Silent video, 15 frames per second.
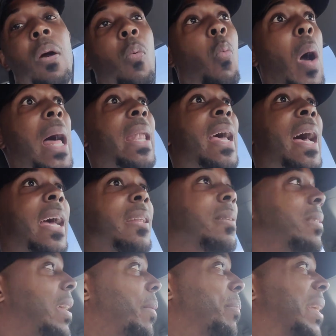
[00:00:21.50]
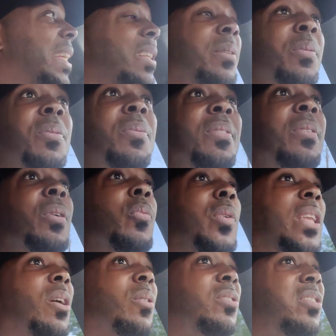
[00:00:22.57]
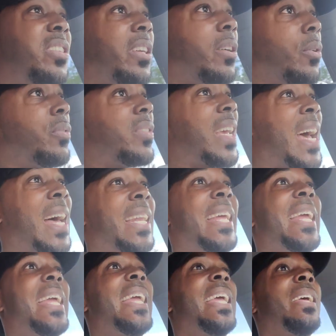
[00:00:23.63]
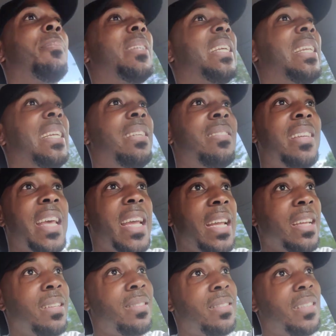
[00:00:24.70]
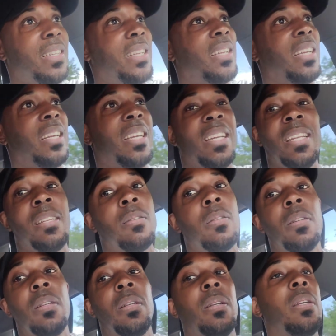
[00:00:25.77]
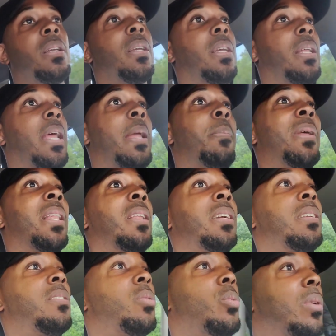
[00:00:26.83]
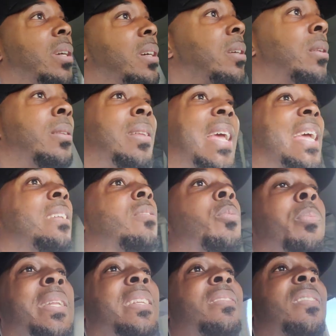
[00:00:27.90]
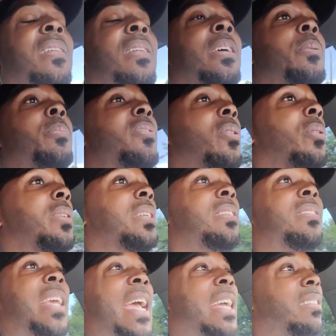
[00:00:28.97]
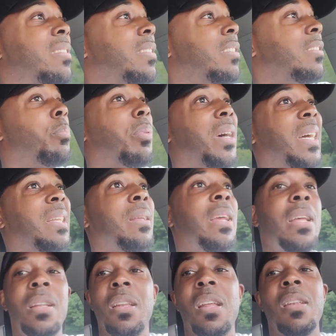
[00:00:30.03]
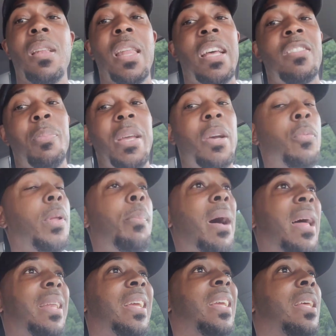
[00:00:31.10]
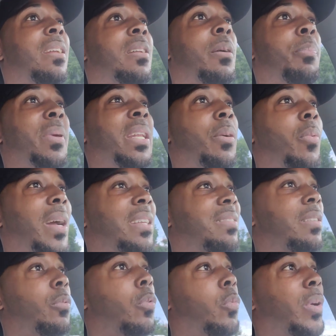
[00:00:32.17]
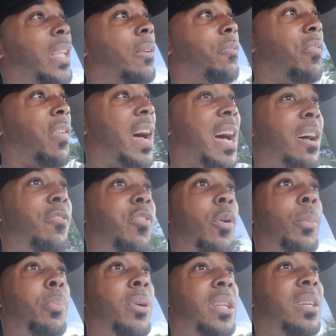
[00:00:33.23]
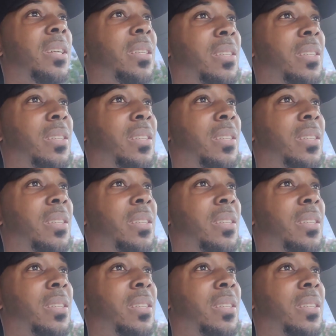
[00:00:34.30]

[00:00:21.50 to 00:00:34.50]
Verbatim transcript: why not? I mean, we know the shelves kind of empty these days, and it ain't been looking too good. Ain't too many slips on these cases, but nonetheless, man, we about to hit it up anyway, see what we can find for a pretty good